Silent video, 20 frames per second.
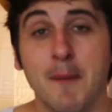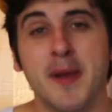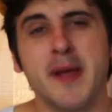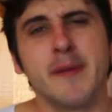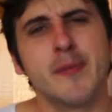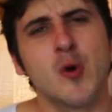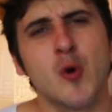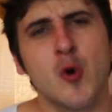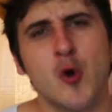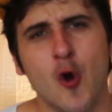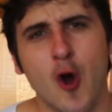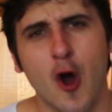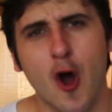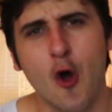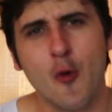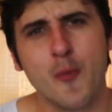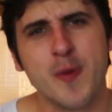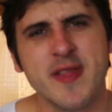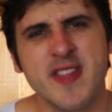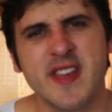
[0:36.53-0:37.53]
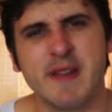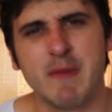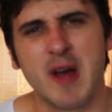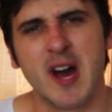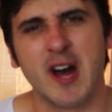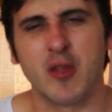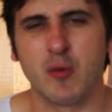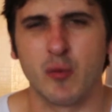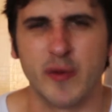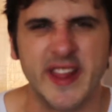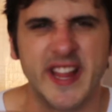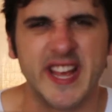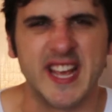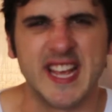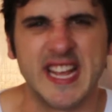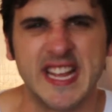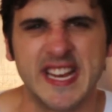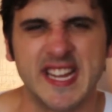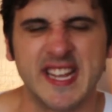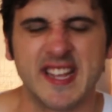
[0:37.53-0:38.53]
People who open their mouth when they're
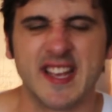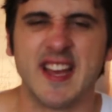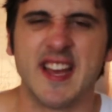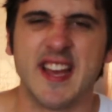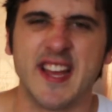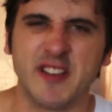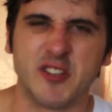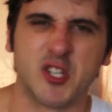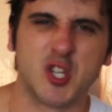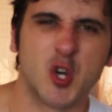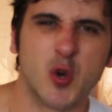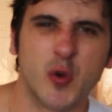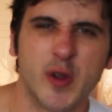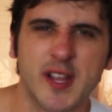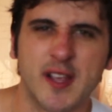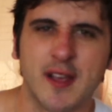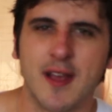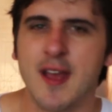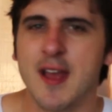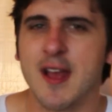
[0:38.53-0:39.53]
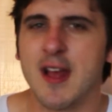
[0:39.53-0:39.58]
eating and chewing